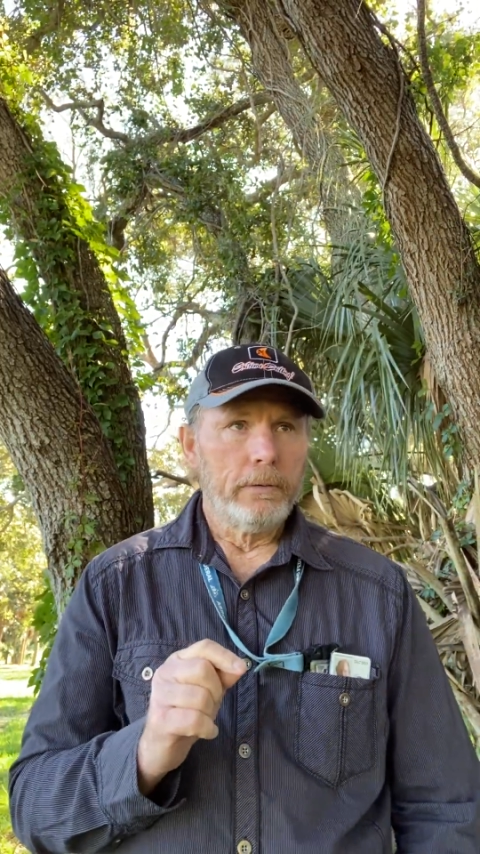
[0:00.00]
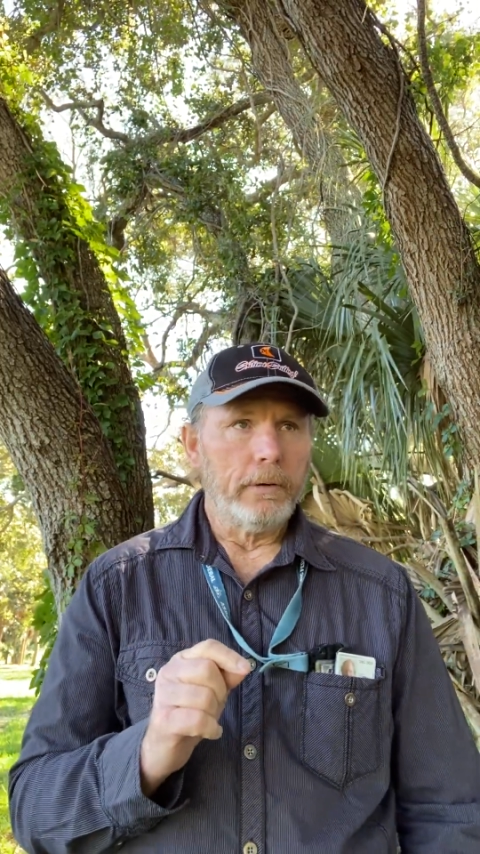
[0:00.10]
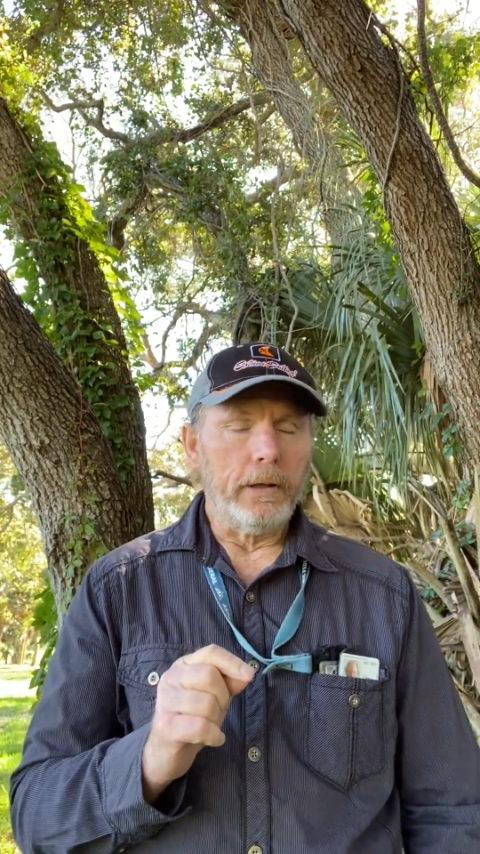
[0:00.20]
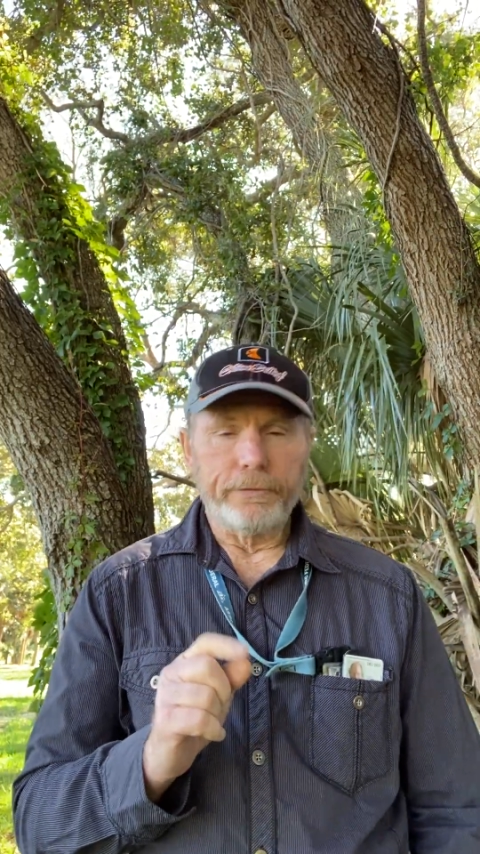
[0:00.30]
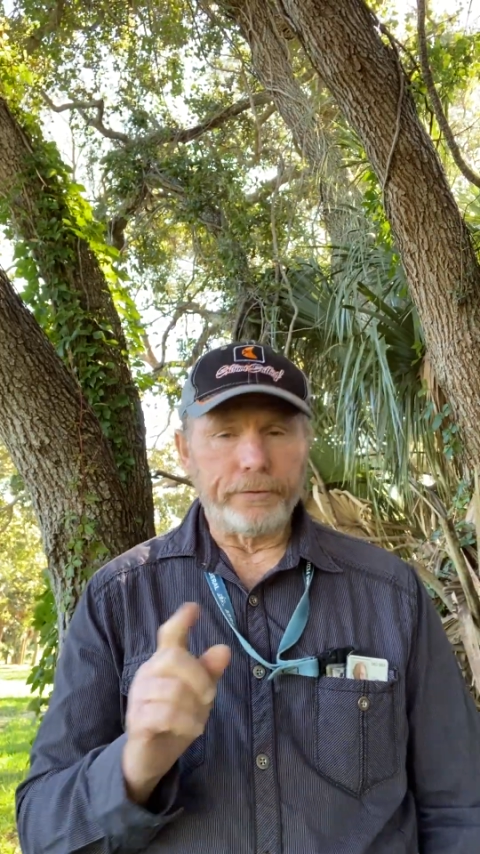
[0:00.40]

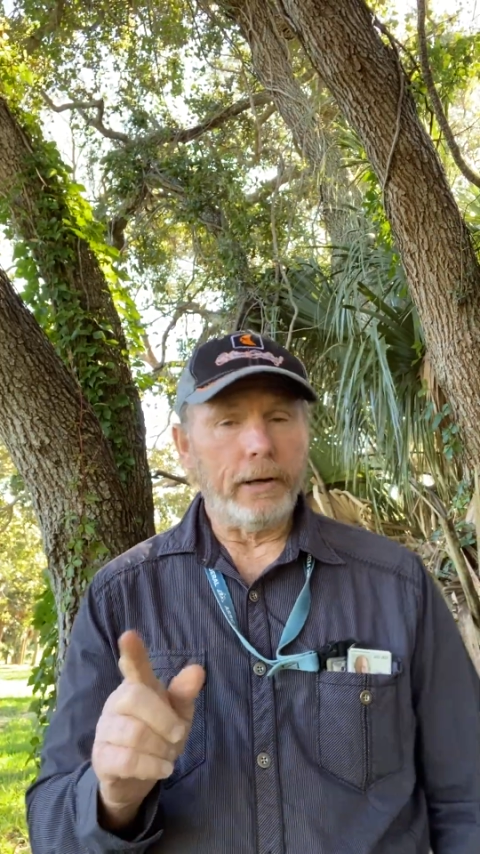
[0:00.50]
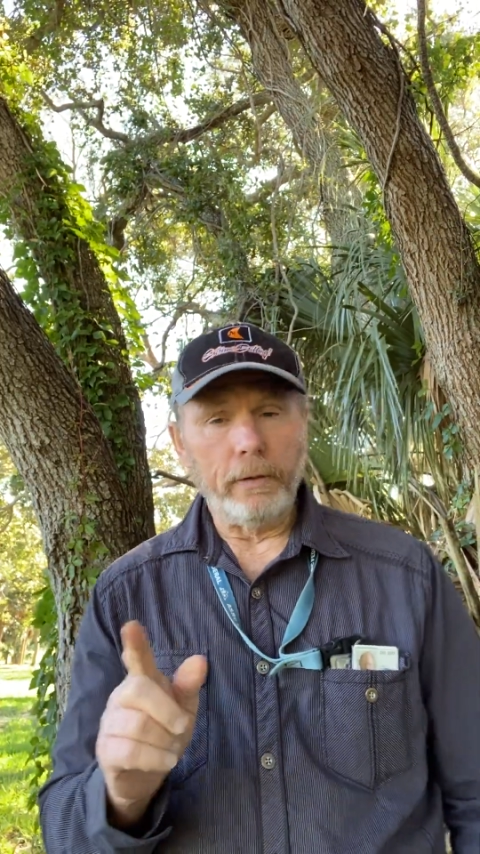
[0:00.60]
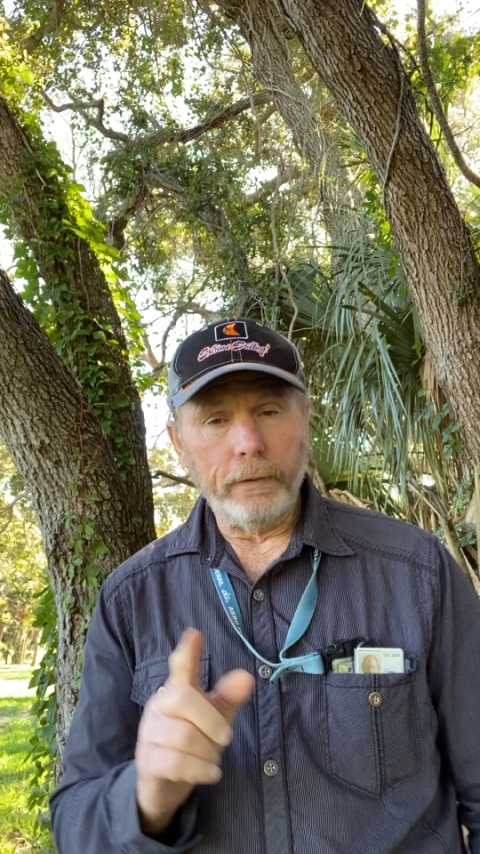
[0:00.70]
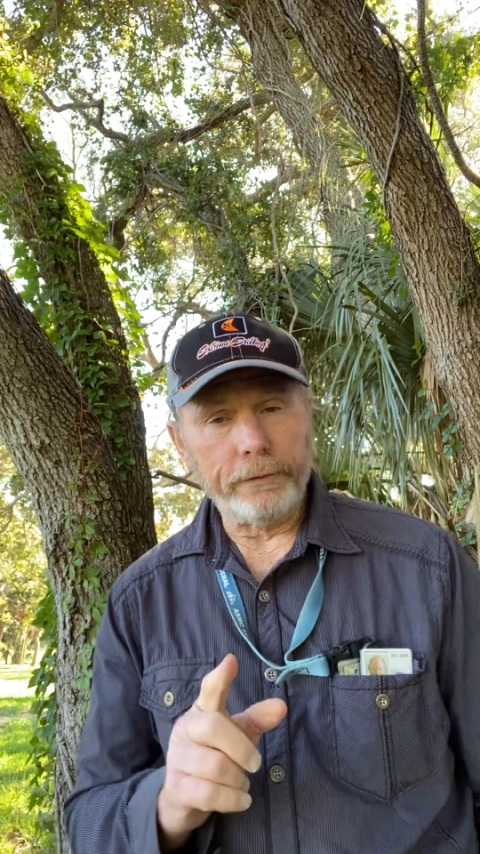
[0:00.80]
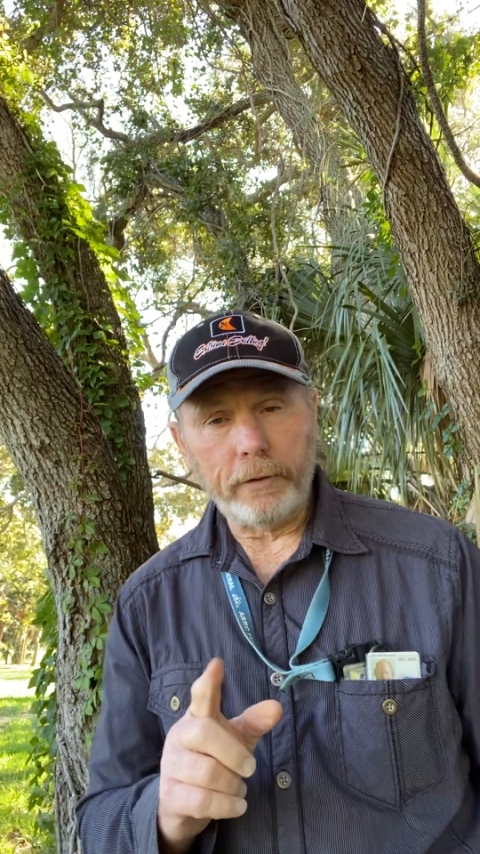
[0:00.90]
in
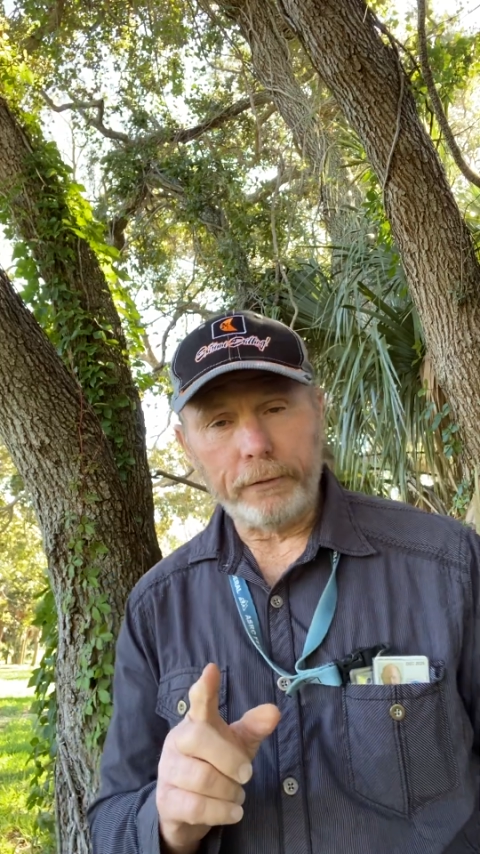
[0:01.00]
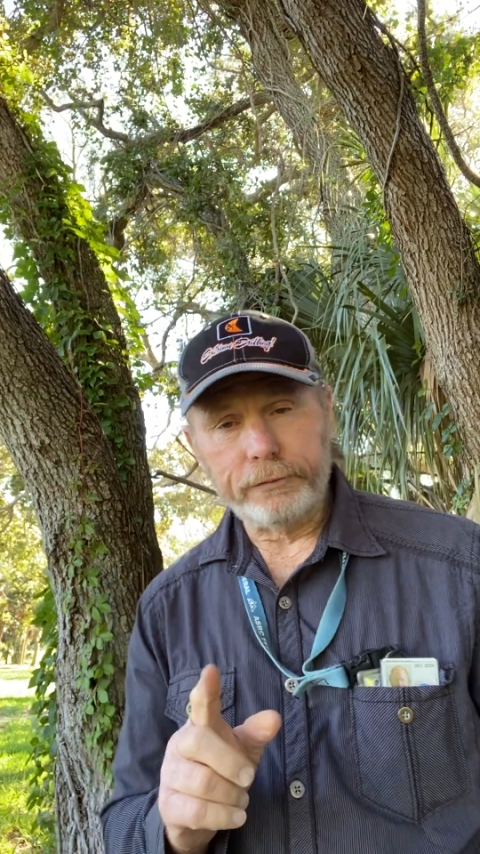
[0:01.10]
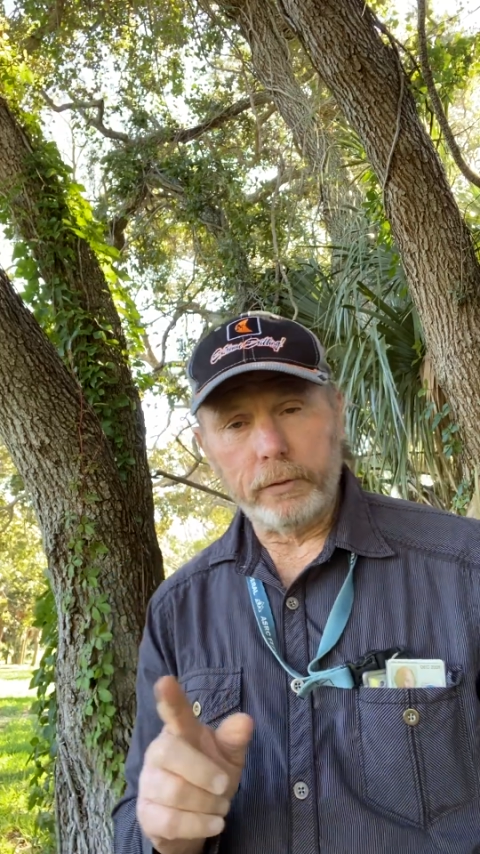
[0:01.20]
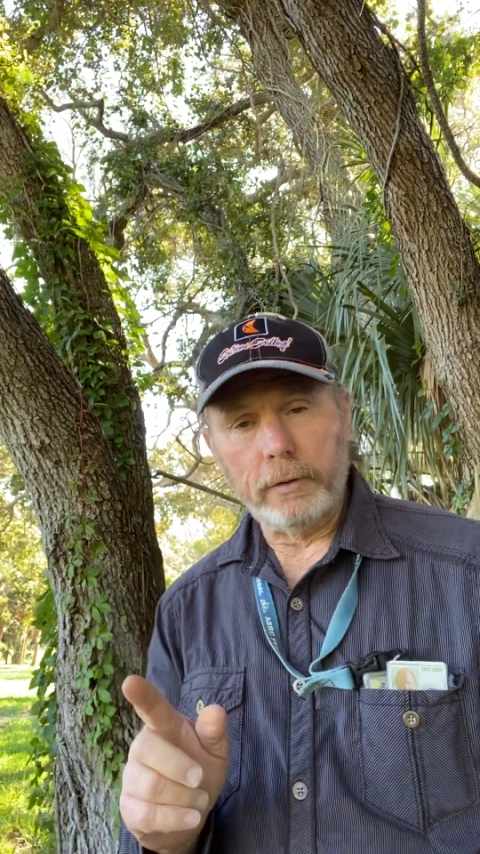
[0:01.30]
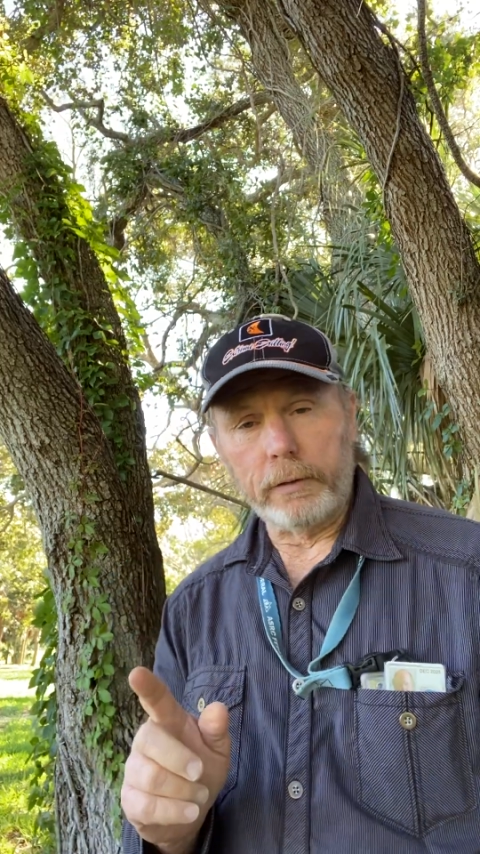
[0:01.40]
scenario, there's
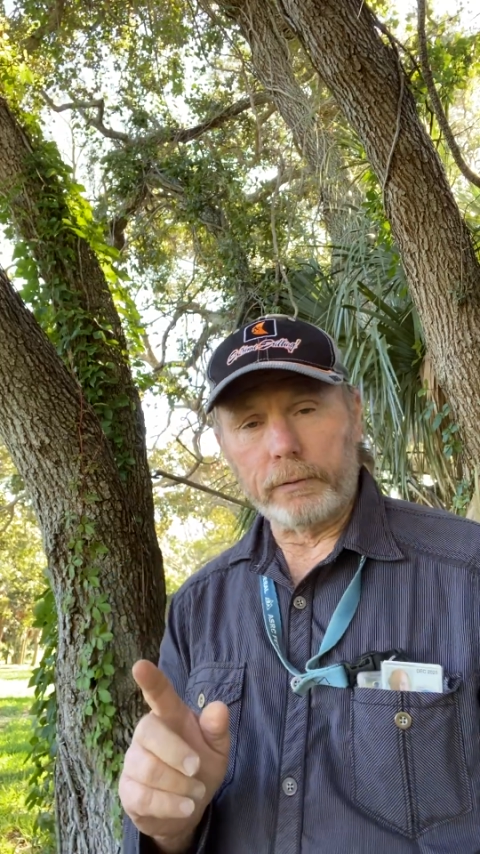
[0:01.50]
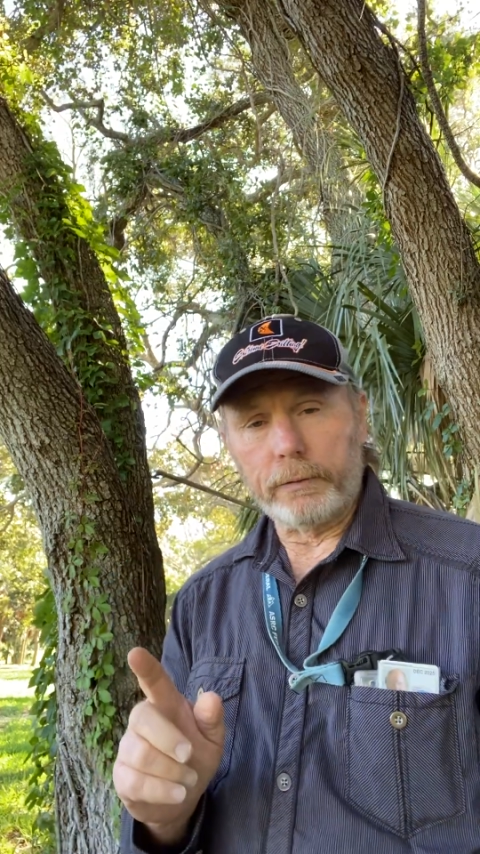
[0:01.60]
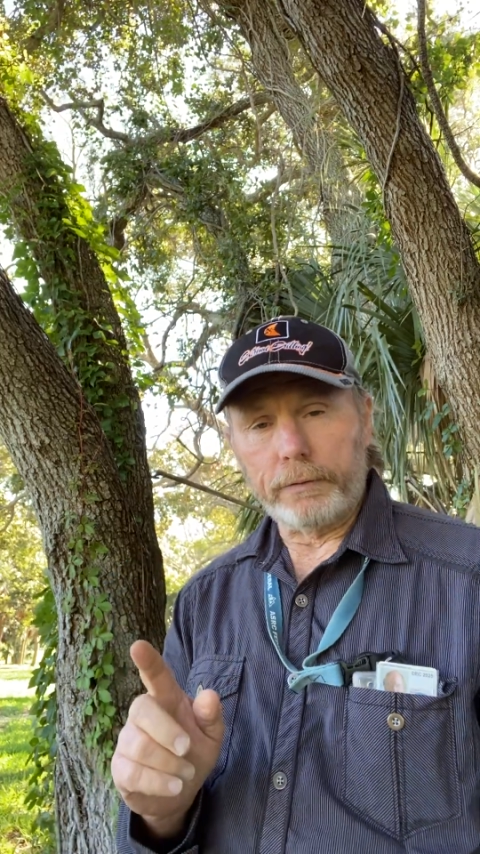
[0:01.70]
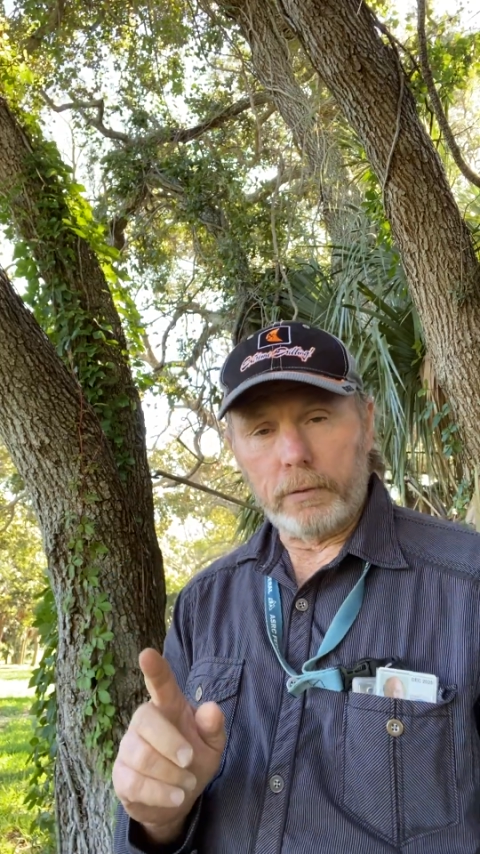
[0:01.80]
also another